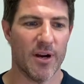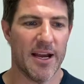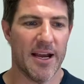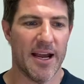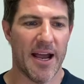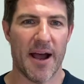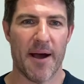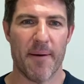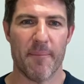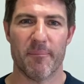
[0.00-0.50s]

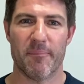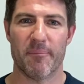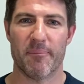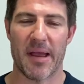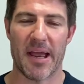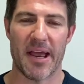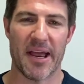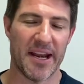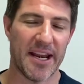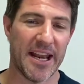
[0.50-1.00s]
And
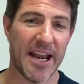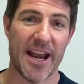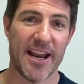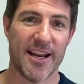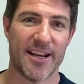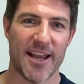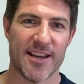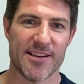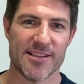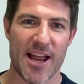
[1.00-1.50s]
in any
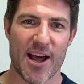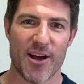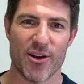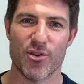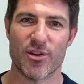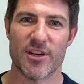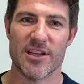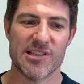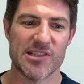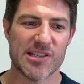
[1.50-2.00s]
case, now you
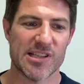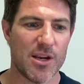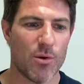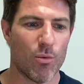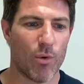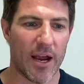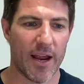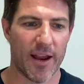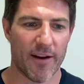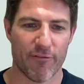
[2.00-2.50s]
can see
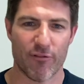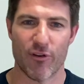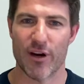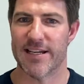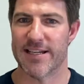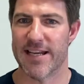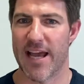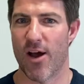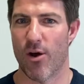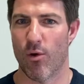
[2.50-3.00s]
why I freaked
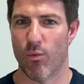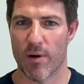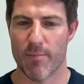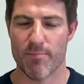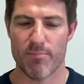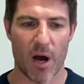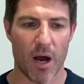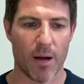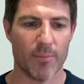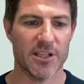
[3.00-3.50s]
out when
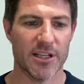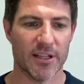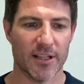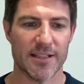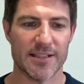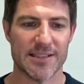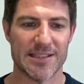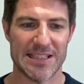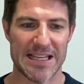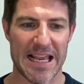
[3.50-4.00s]
Bob Dylan
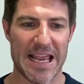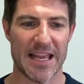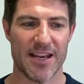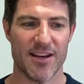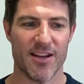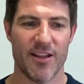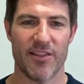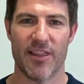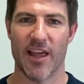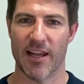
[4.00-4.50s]
said
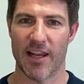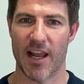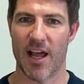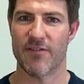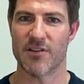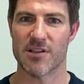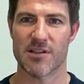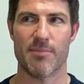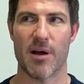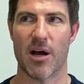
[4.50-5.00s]
that life
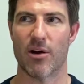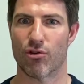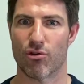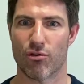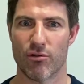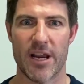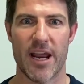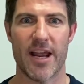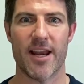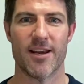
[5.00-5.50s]
is about
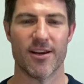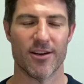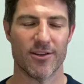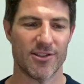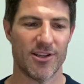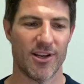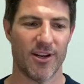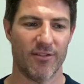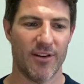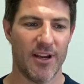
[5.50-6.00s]
creating
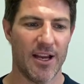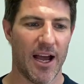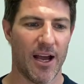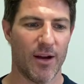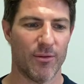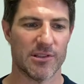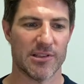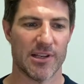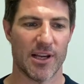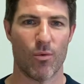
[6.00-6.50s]
yourself. I
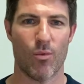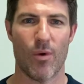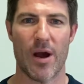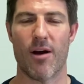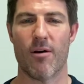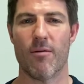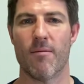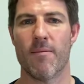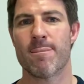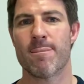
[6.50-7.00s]
was like, wow.
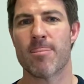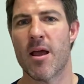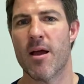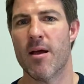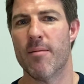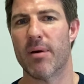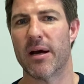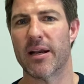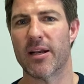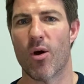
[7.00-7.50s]

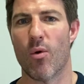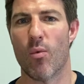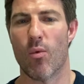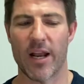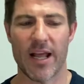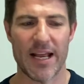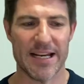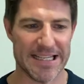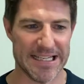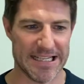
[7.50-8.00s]
But what I
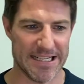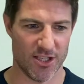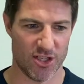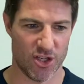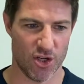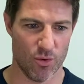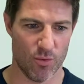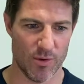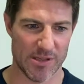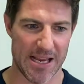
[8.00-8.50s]
didn't
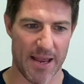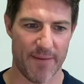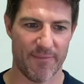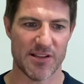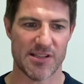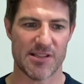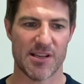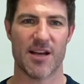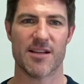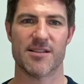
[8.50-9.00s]
do was
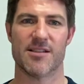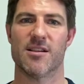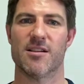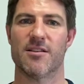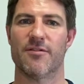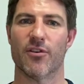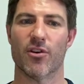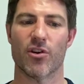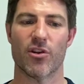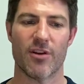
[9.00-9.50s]
emphasize his
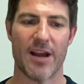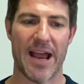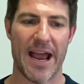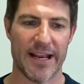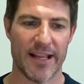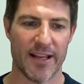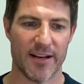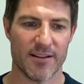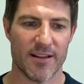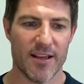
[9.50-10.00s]
further
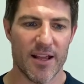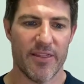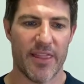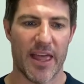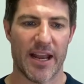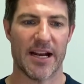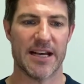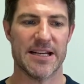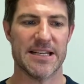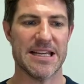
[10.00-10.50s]
addend, that
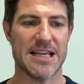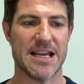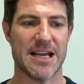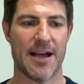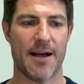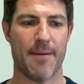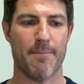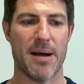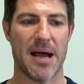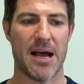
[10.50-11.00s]
idea
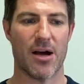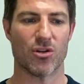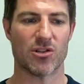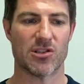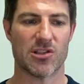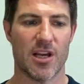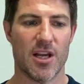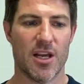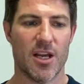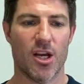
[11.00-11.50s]
about
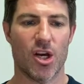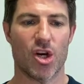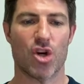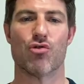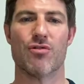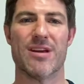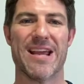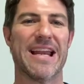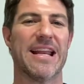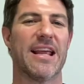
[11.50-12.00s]

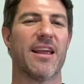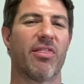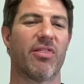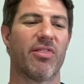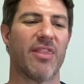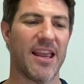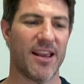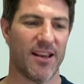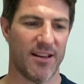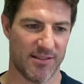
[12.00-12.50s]
creating
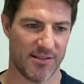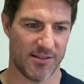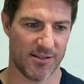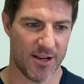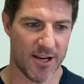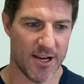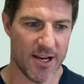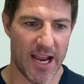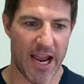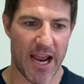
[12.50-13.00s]
things.
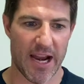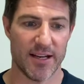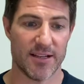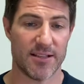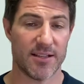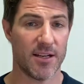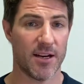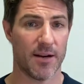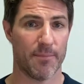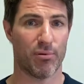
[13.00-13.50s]
And it
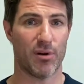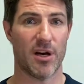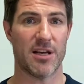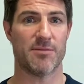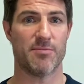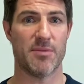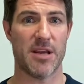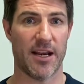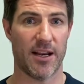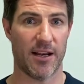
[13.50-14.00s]
didn't impress
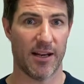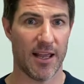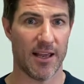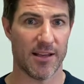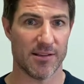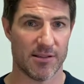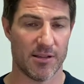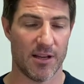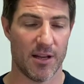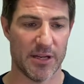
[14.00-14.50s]
me any
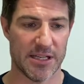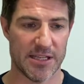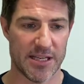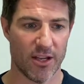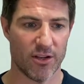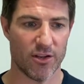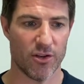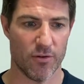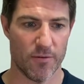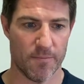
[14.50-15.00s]
less. Let me tell
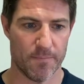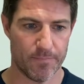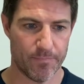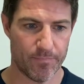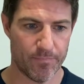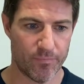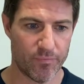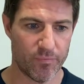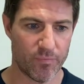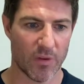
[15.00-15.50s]
you,
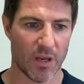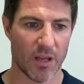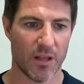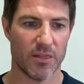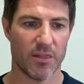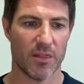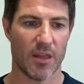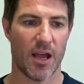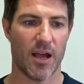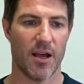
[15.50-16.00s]

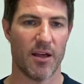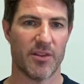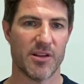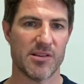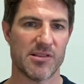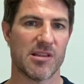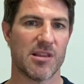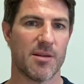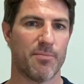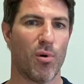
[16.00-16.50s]
this
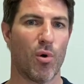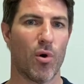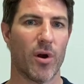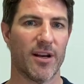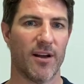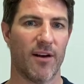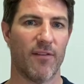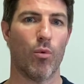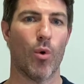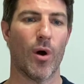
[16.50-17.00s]
is the point
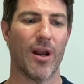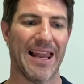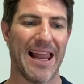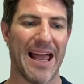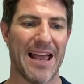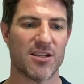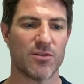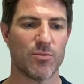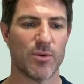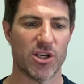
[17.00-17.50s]
of what
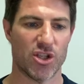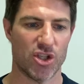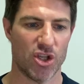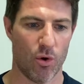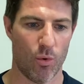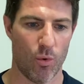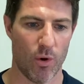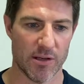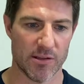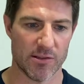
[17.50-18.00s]
last week's show
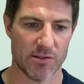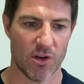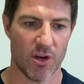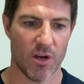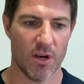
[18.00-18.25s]
was.